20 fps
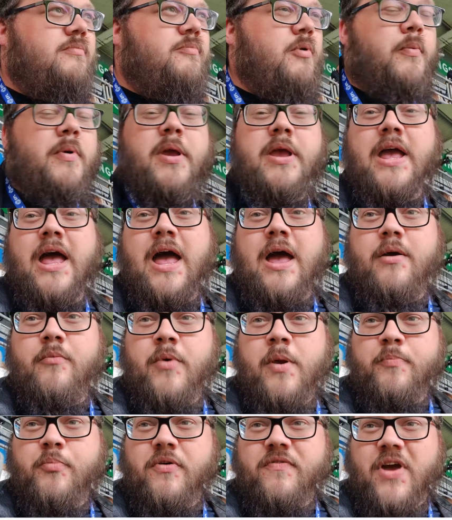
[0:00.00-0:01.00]
But we uh,
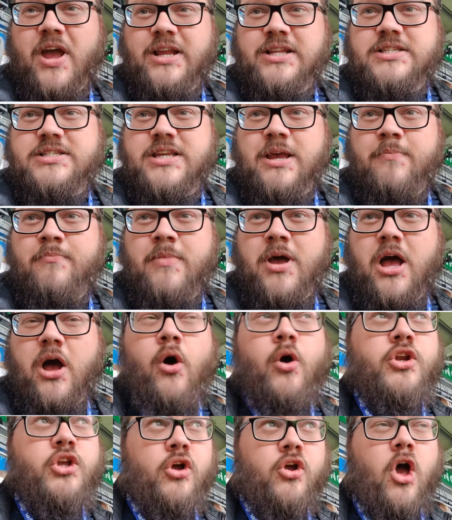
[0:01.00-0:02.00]
we provide some uh,
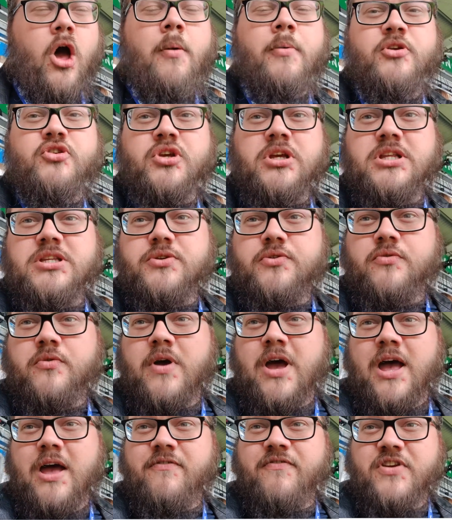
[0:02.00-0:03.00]
audio commentary to
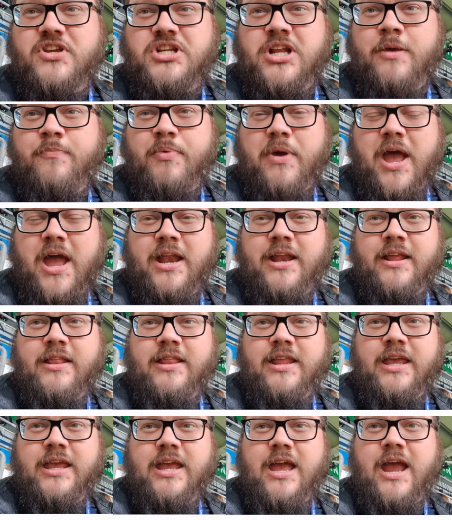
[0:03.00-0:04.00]
uh, visually impaired in
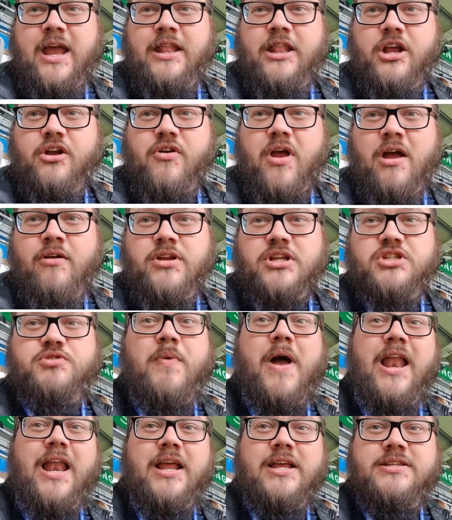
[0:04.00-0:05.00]
the in the ground, as
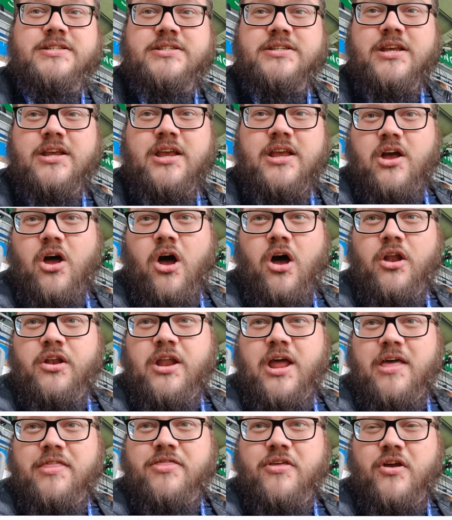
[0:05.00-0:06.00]
well as on
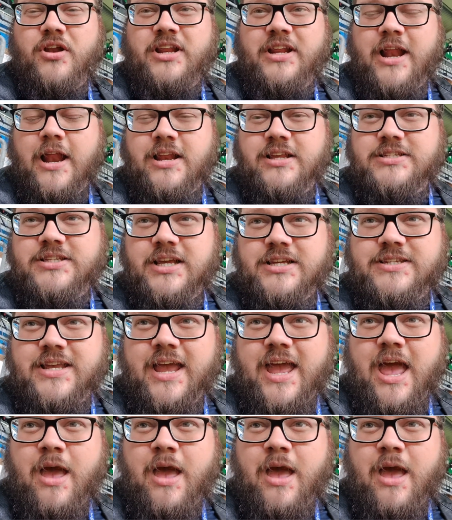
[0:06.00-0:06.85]
uh, thirteen eighty-six A